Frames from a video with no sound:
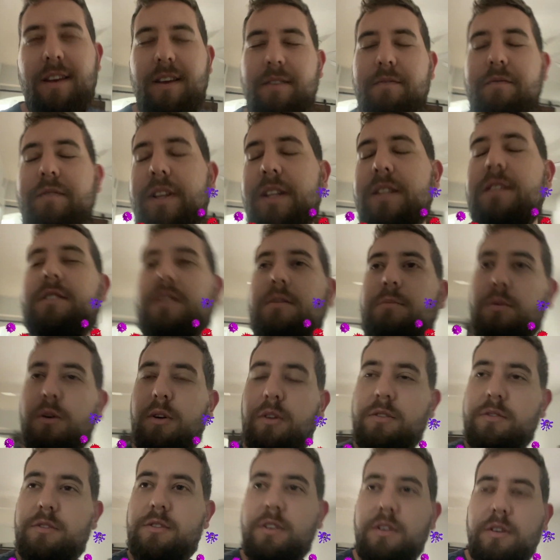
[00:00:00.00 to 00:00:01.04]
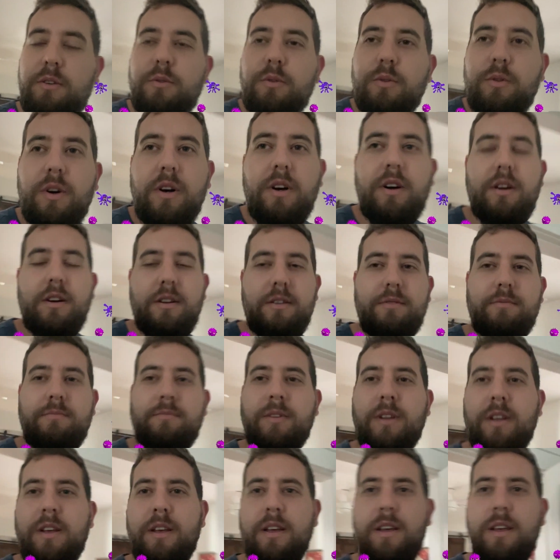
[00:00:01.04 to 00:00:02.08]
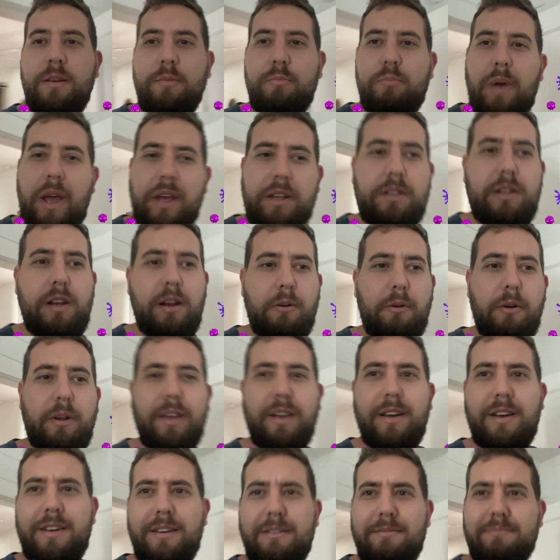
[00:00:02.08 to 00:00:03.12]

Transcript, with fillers: invincible to uh, bacteria.